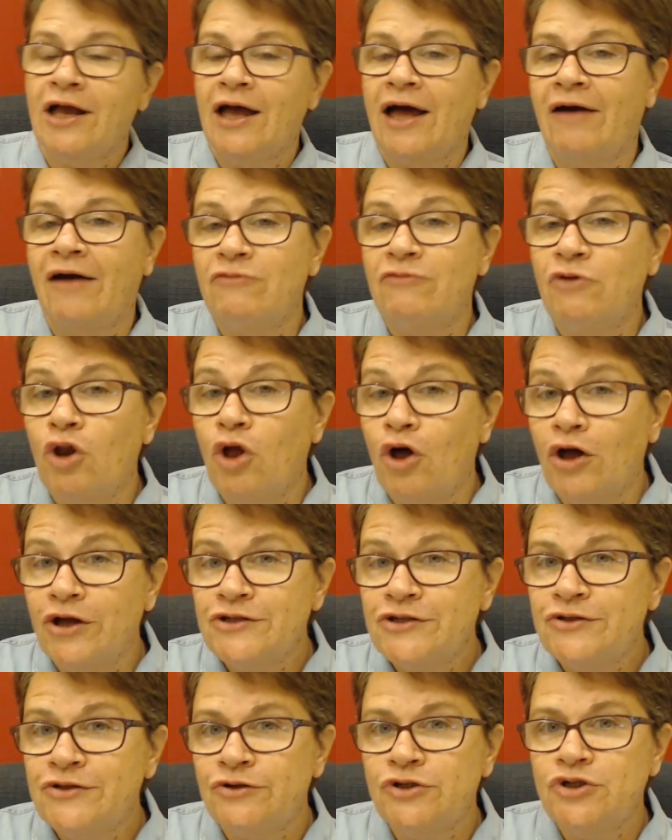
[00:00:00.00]
have
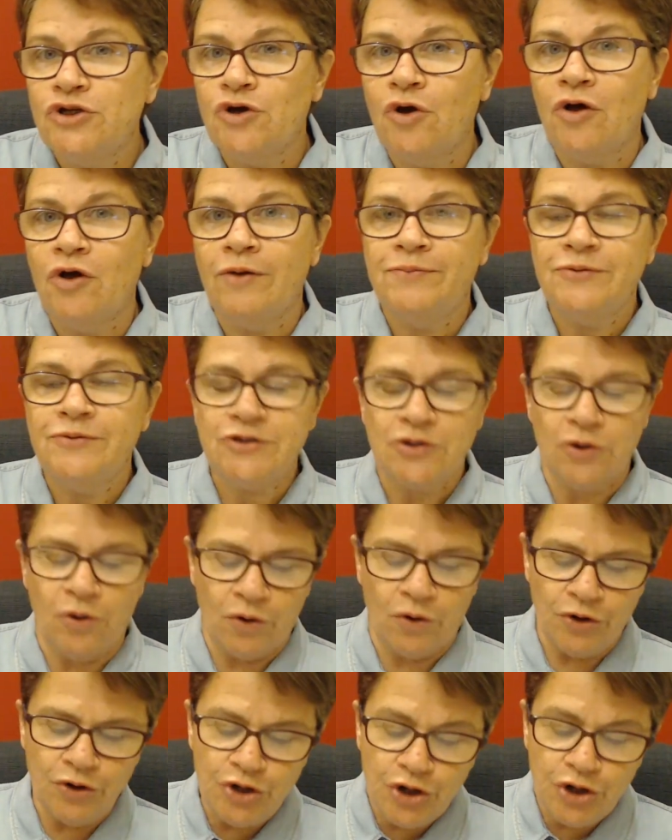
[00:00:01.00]
lost their jobs
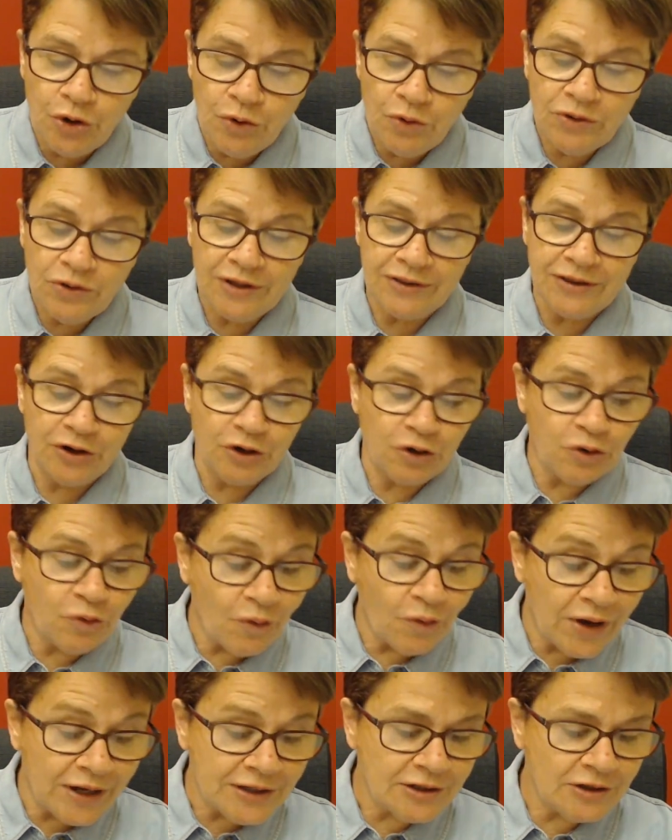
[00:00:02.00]
or know that they're
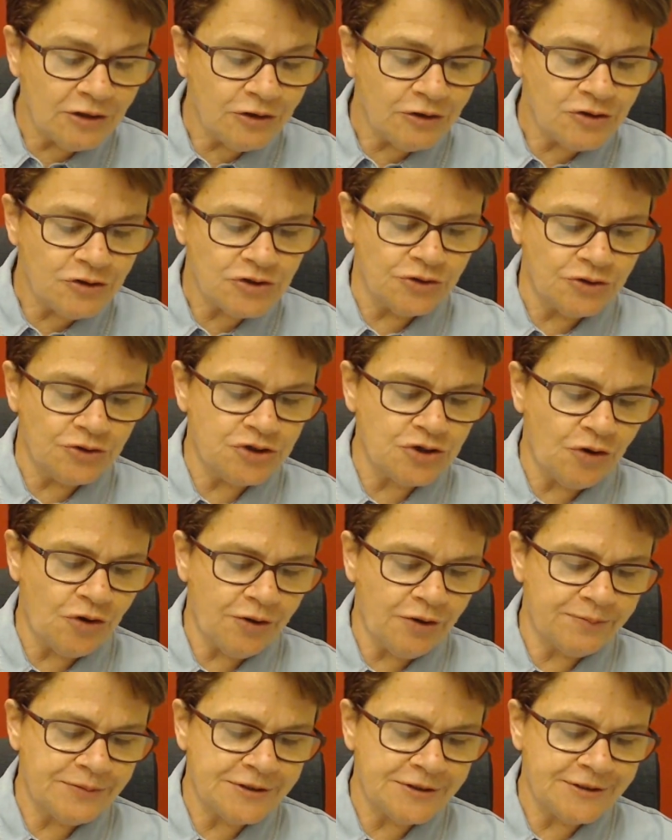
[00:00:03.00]
going to lose their
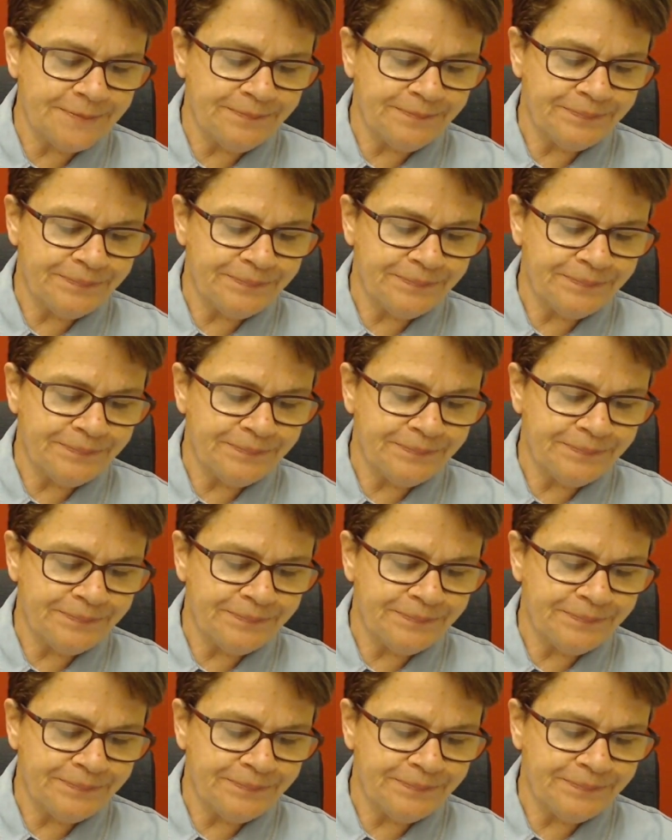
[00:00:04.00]
jobs.